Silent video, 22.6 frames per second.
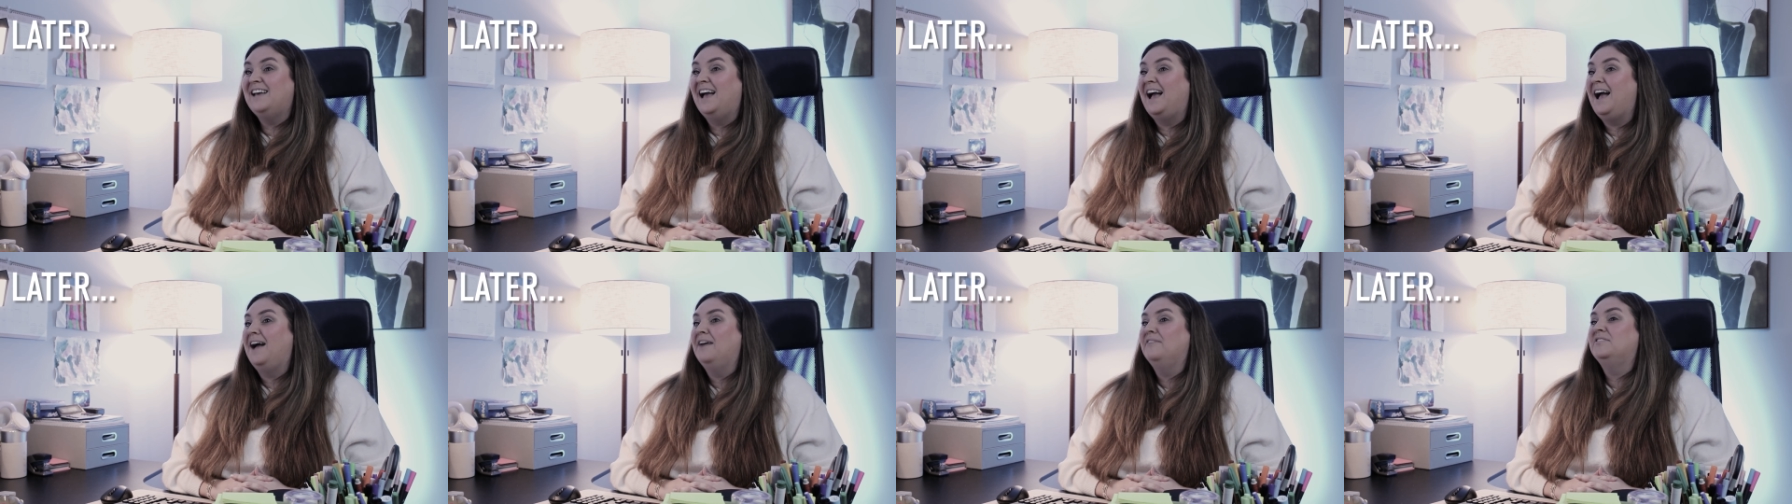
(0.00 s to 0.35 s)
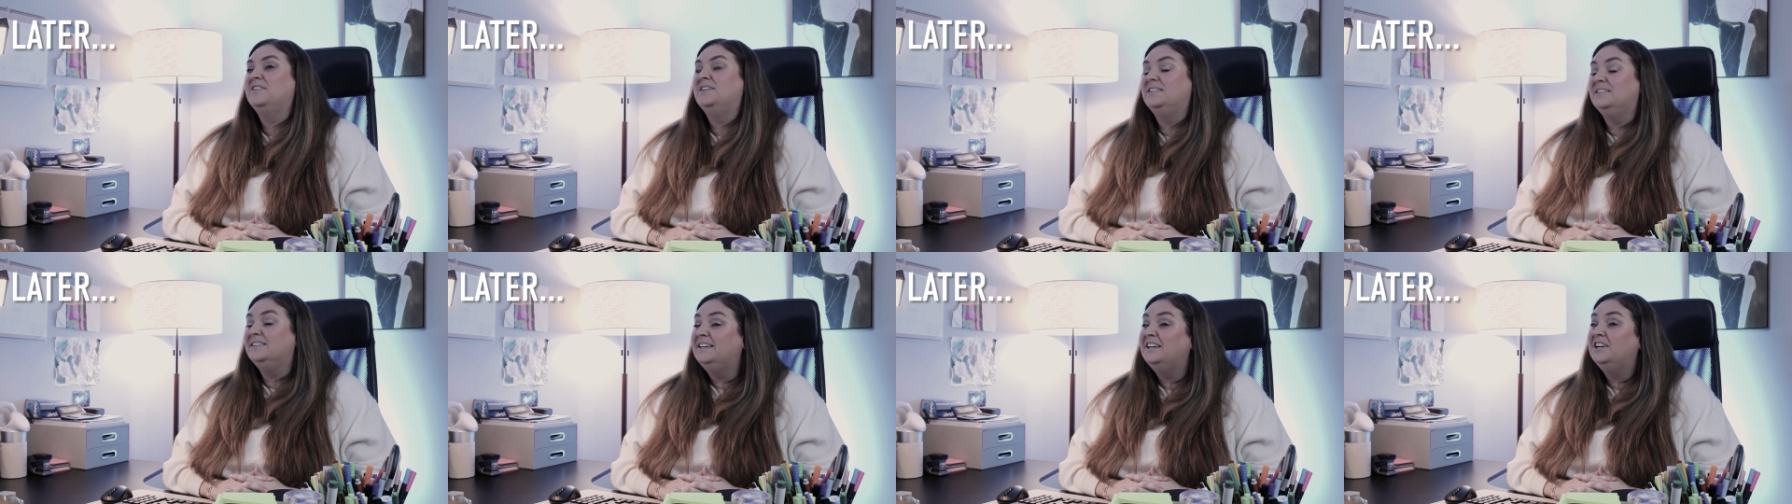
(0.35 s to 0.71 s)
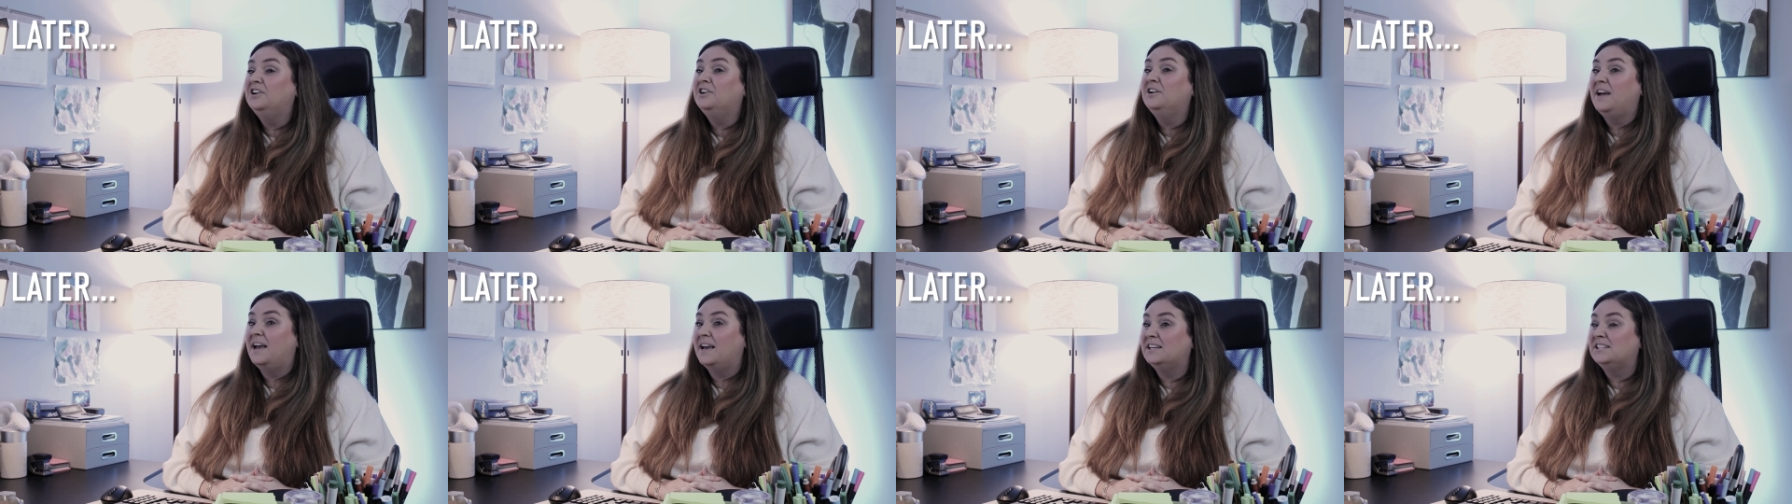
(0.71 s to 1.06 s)
have
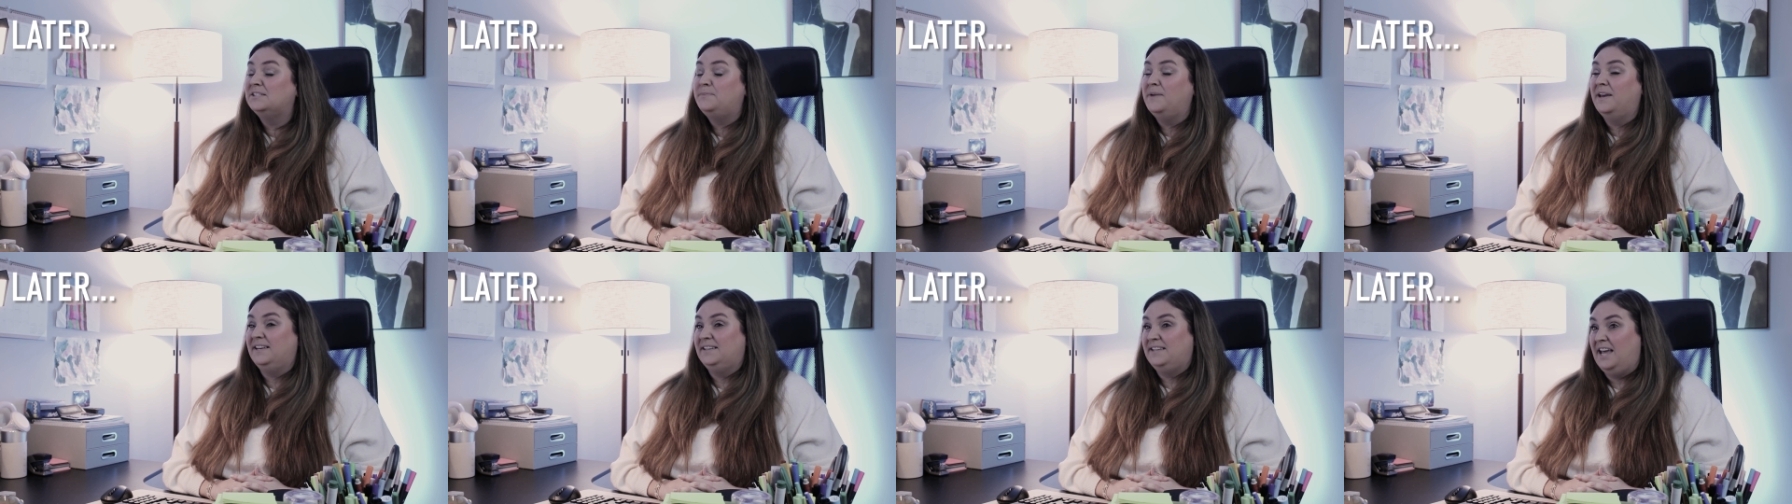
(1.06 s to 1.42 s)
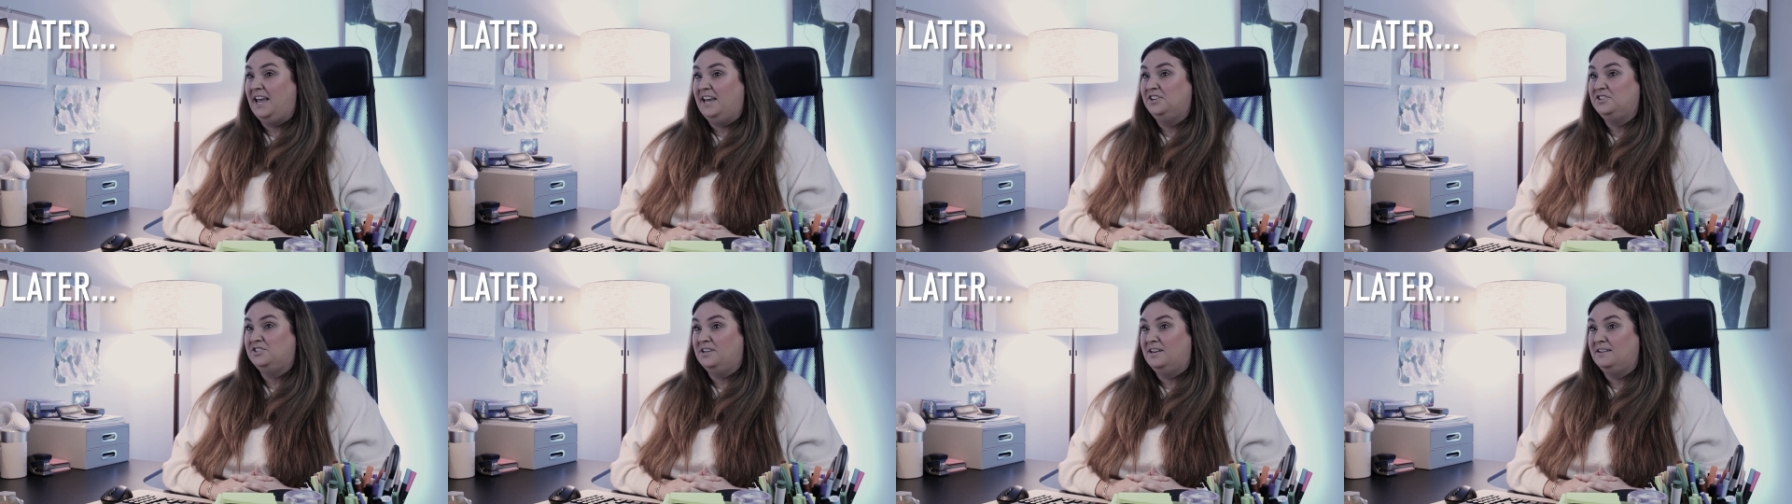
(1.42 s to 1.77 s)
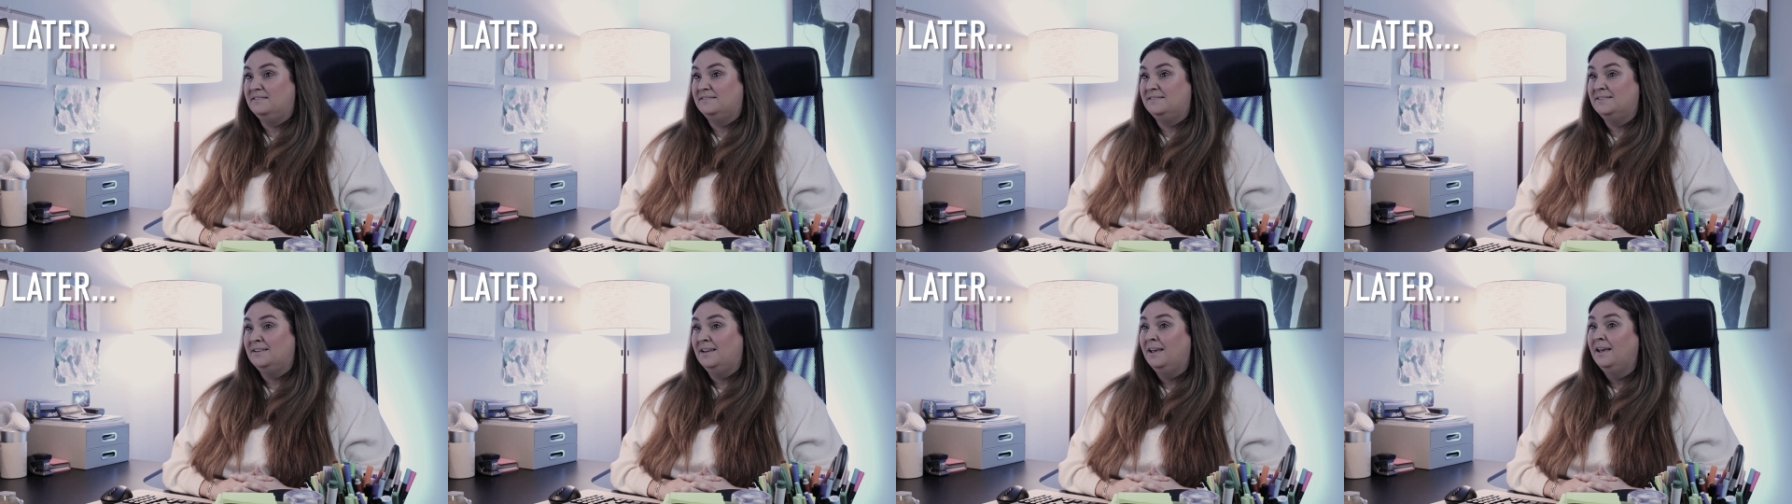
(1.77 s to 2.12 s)
clear
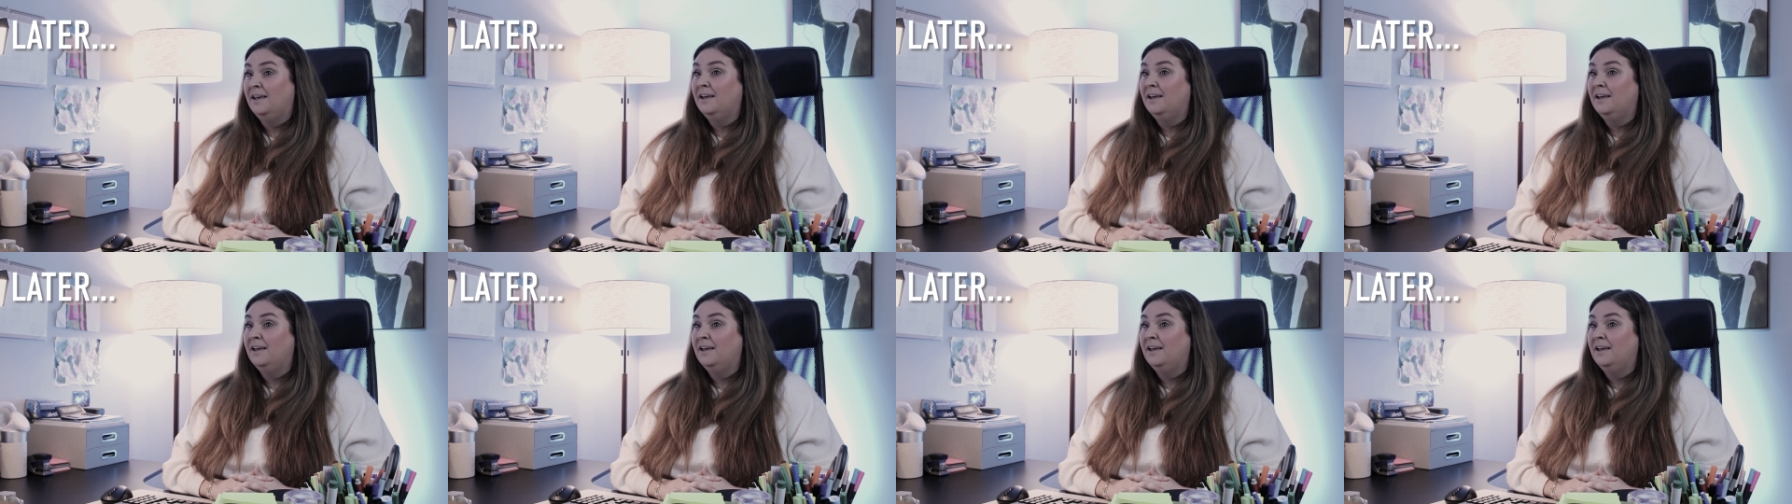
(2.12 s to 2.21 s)
expectations,